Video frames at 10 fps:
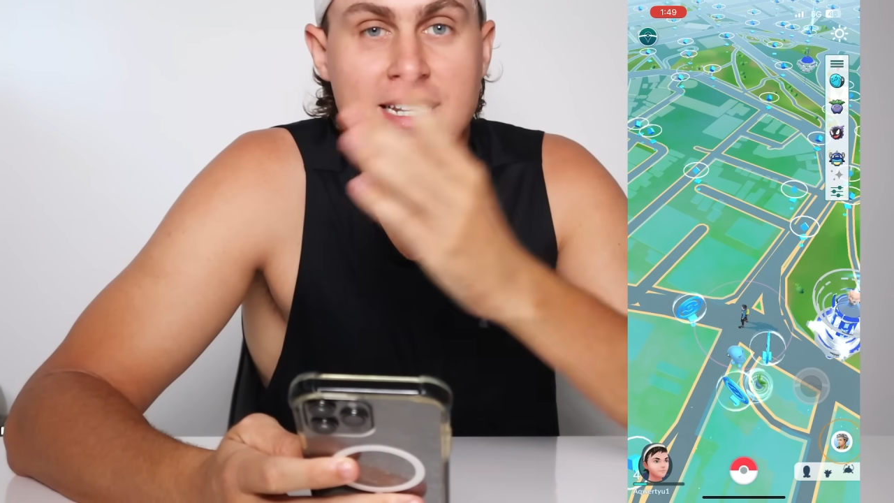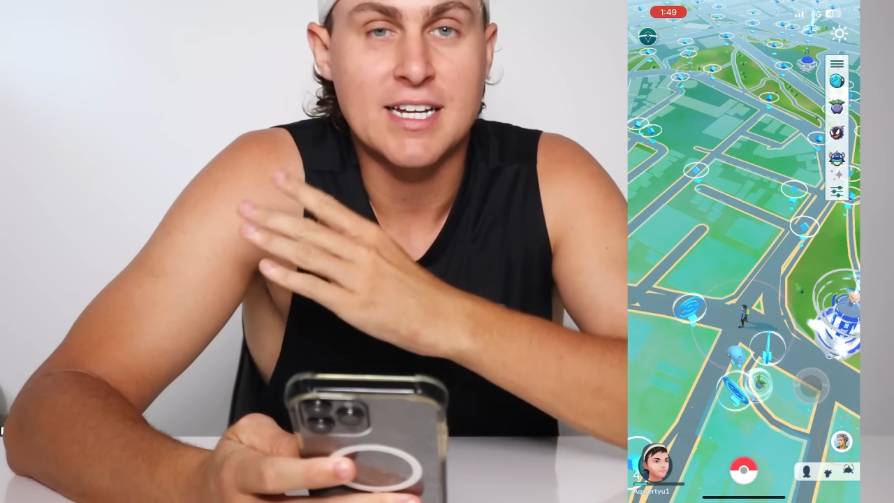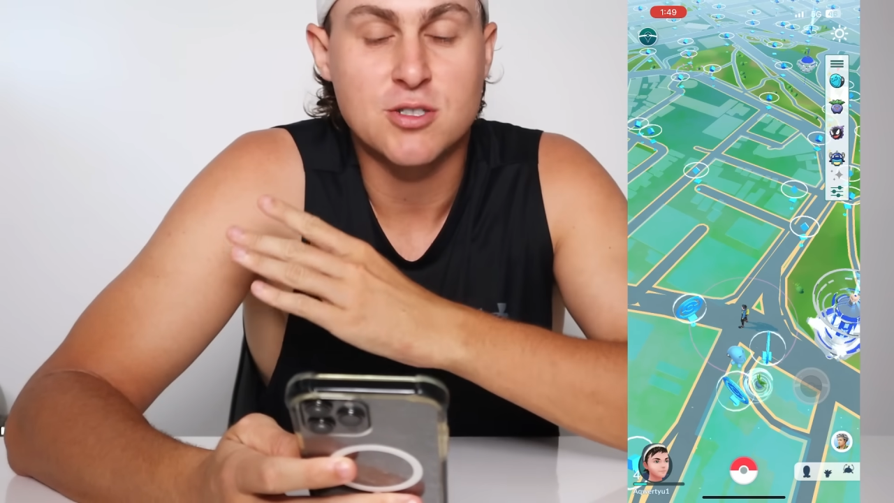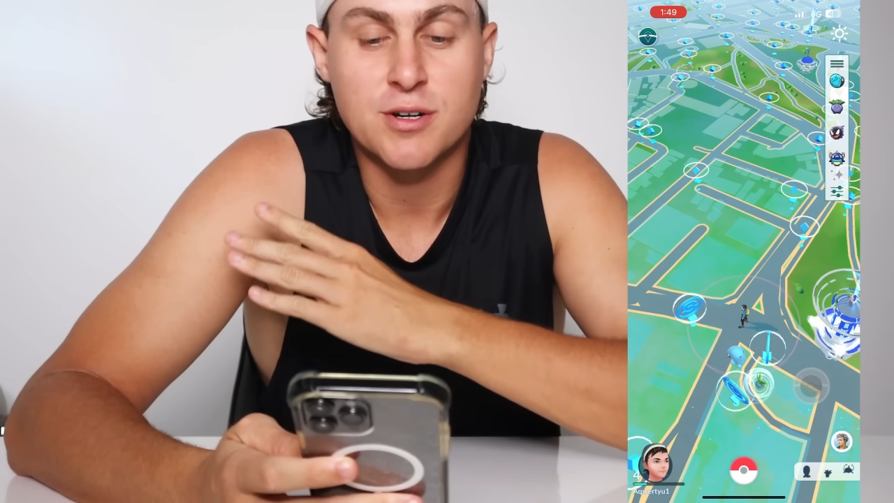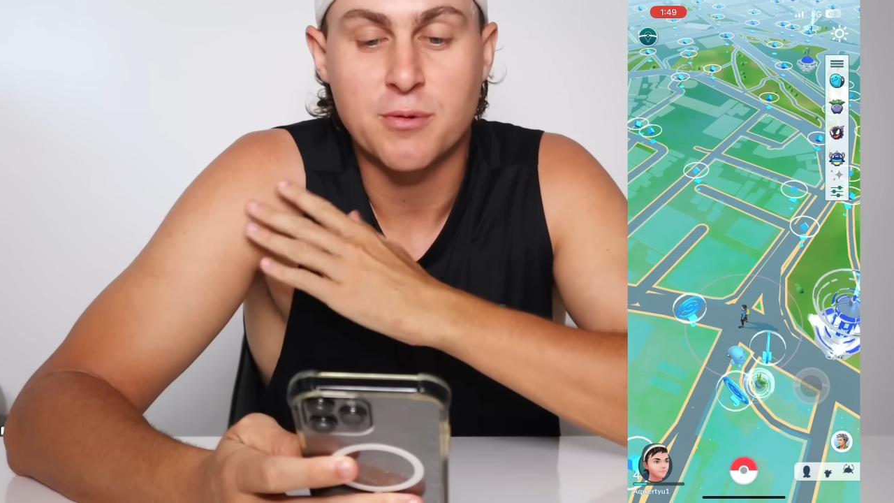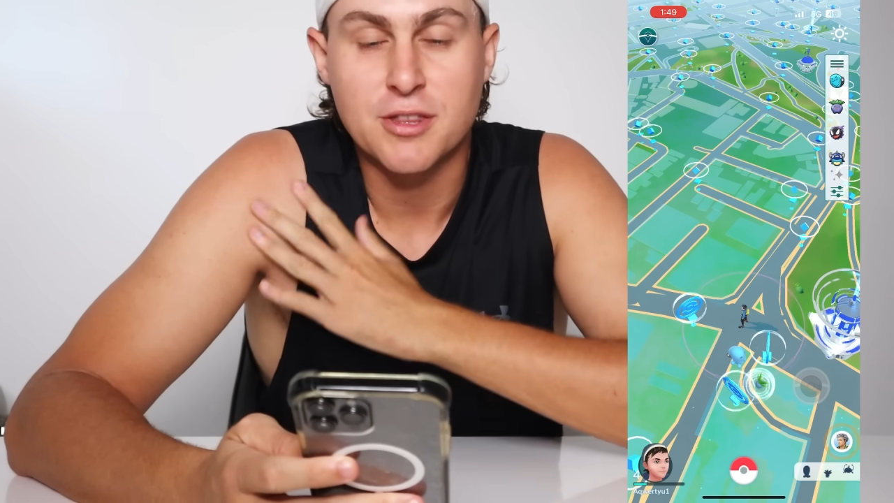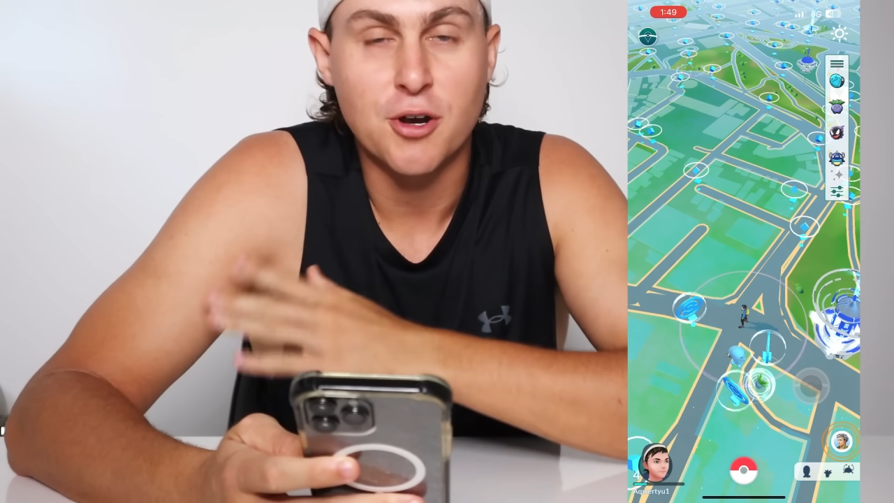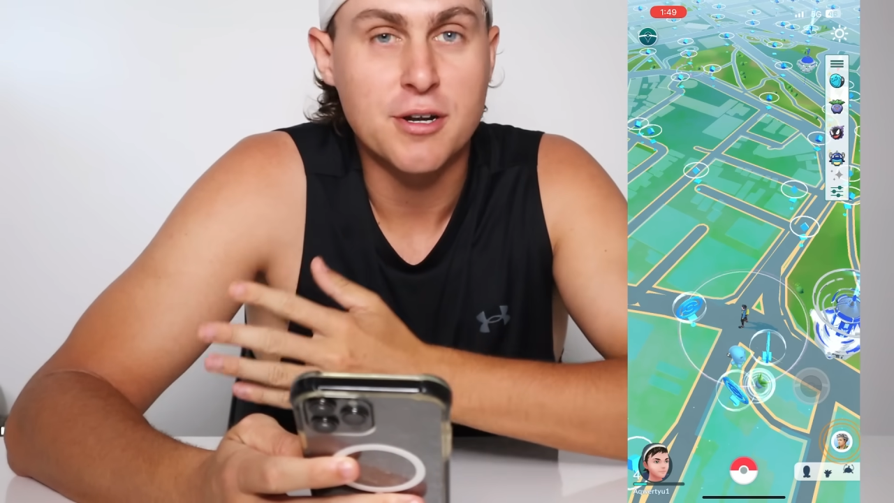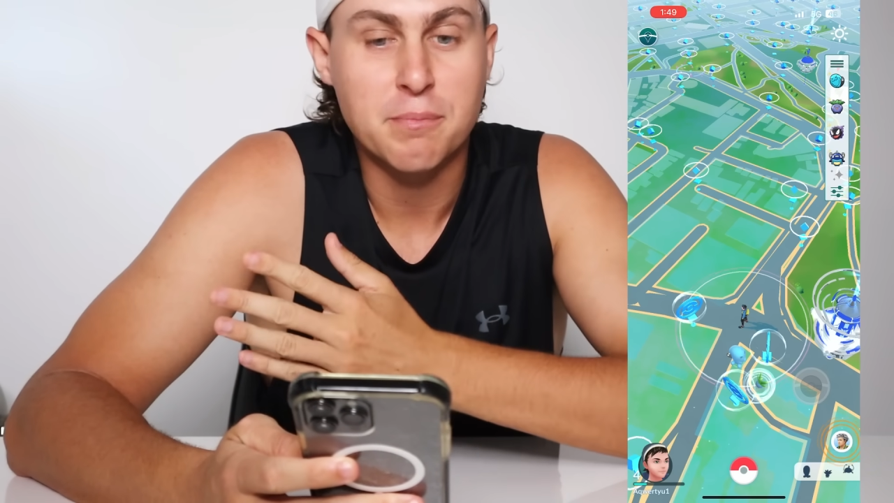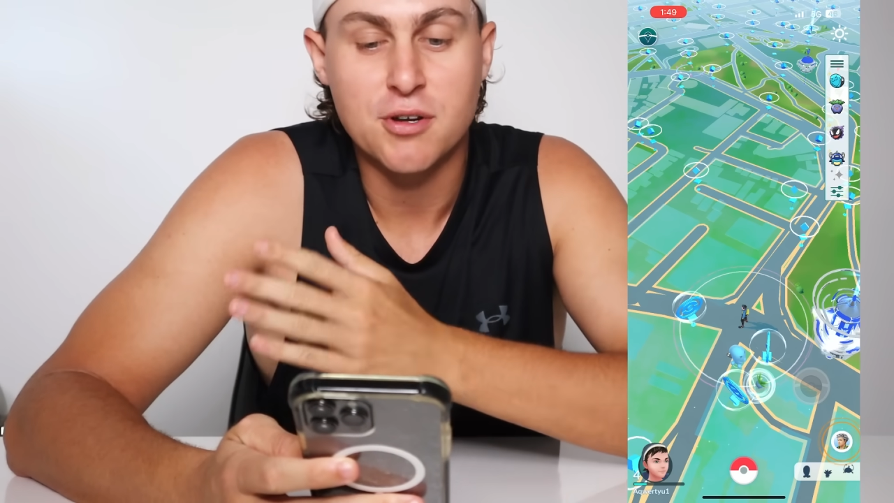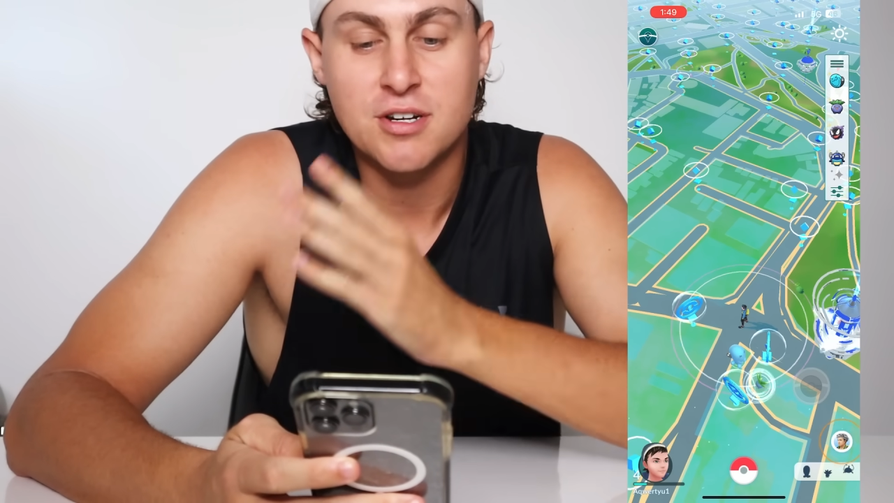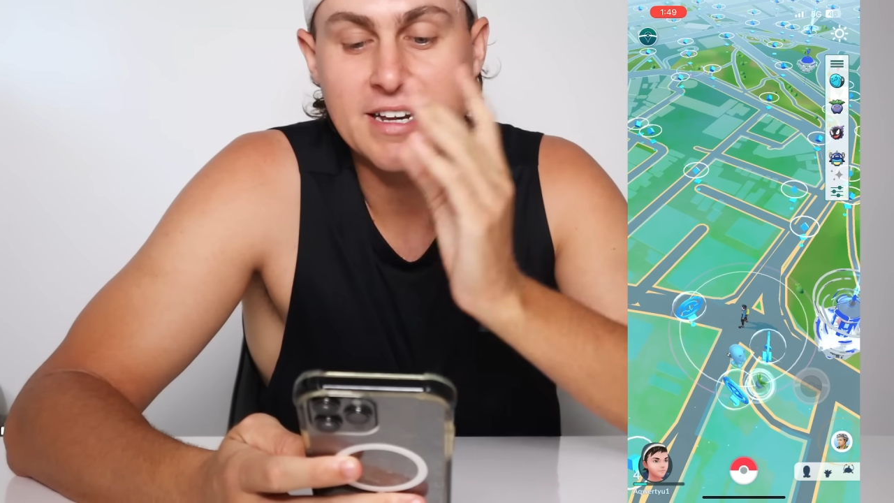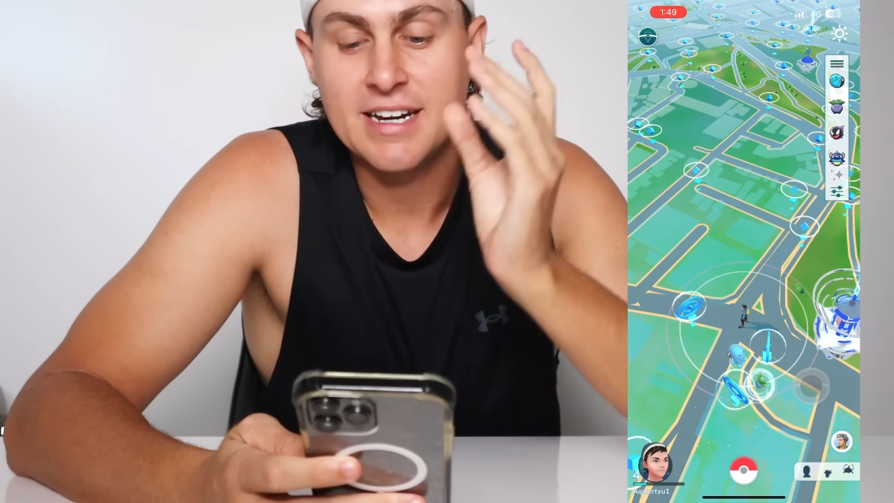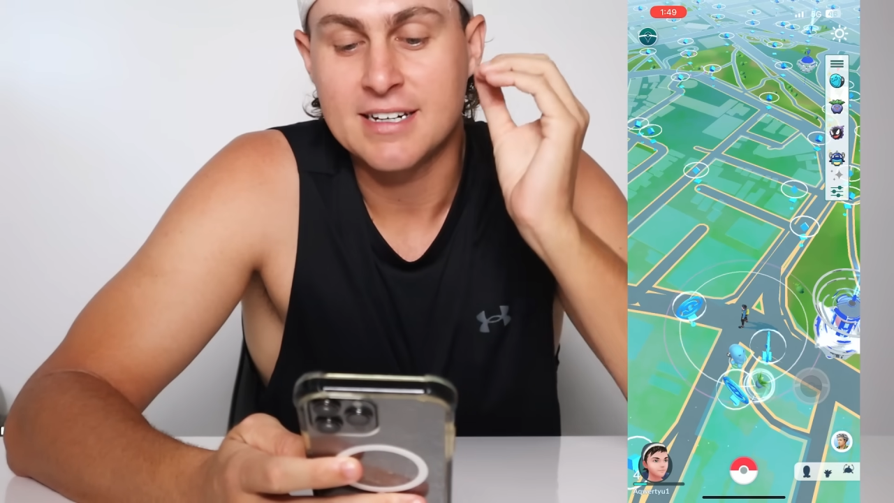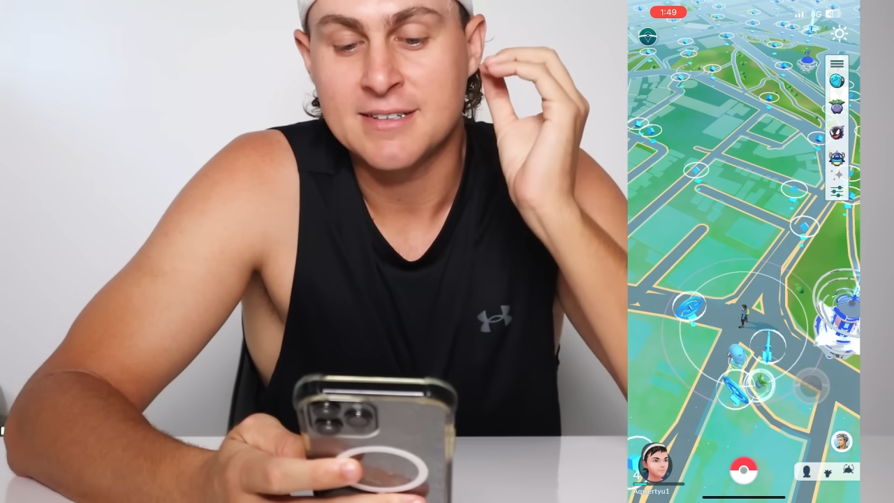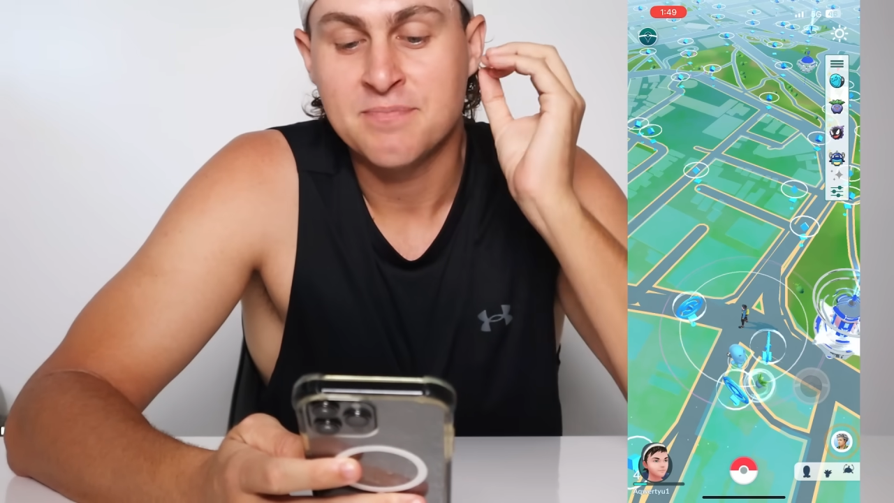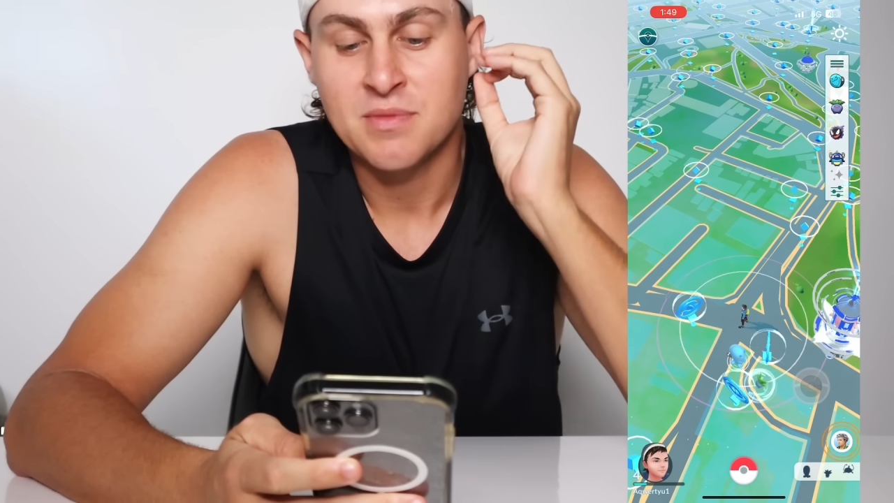Android with no computer needed.